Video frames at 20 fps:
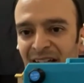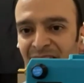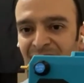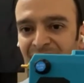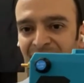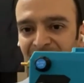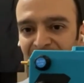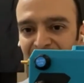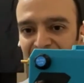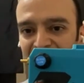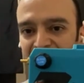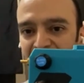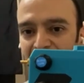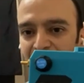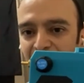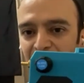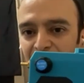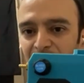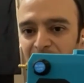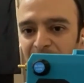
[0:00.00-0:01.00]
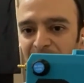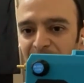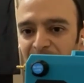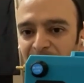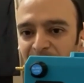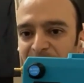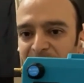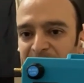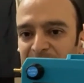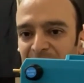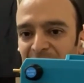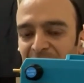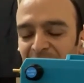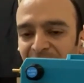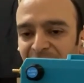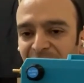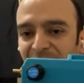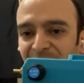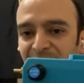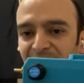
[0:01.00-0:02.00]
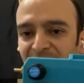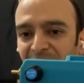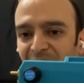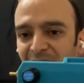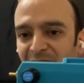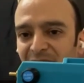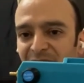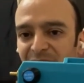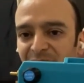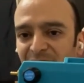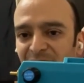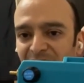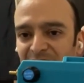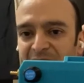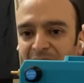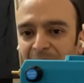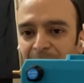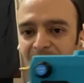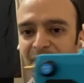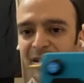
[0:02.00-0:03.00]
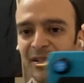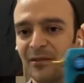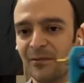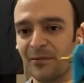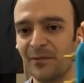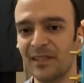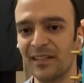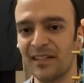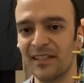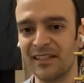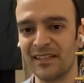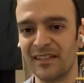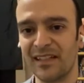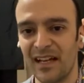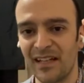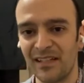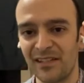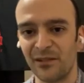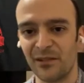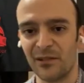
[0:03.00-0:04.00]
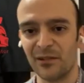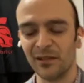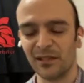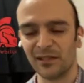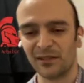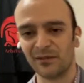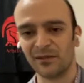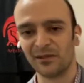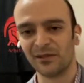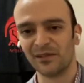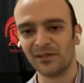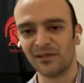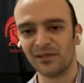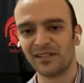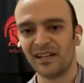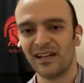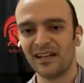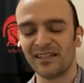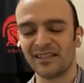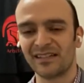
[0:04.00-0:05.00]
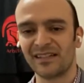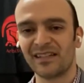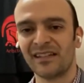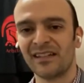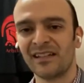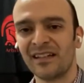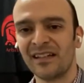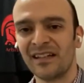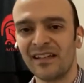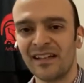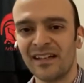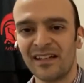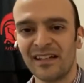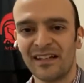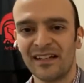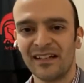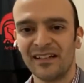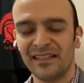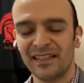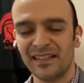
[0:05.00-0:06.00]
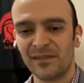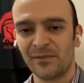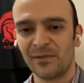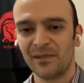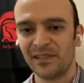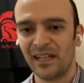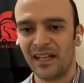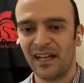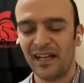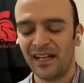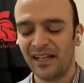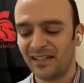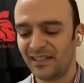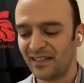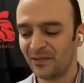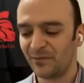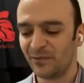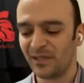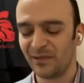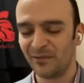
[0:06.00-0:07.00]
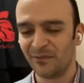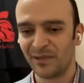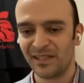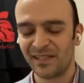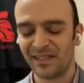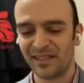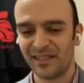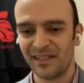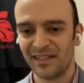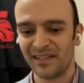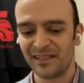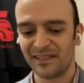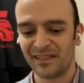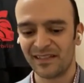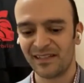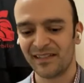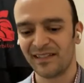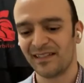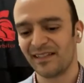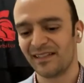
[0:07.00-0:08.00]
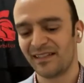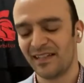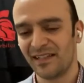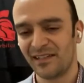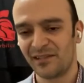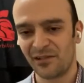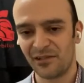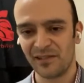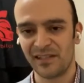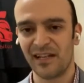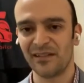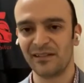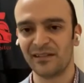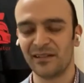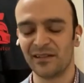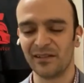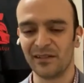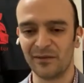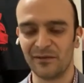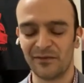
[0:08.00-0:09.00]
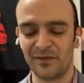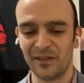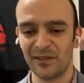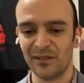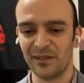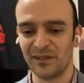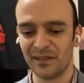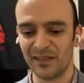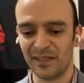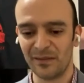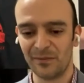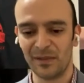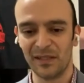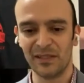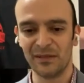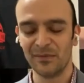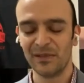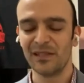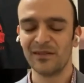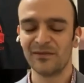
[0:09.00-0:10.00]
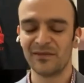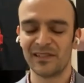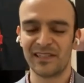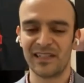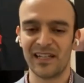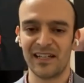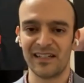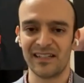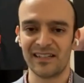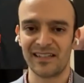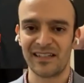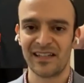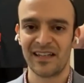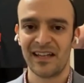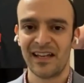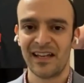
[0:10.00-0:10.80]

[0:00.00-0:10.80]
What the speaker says: So the capture button will actually allows you to capture the readings as you're going through your test. That's really handy. We saw testers out there in the field and they'd be in the middle of a test